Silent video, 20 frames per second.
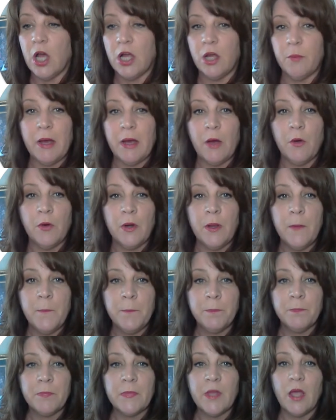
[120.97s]
about.
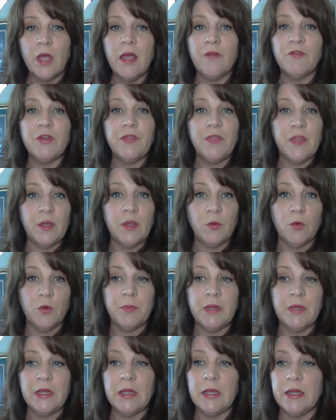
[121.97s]
Everything will
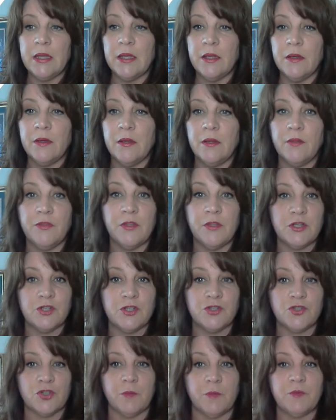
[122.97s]
be in the
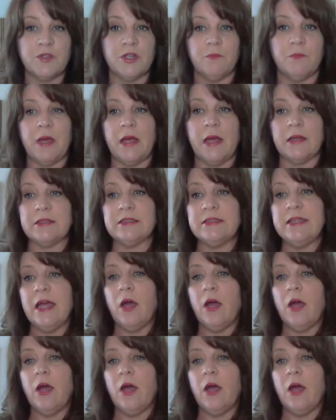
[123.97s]
description box.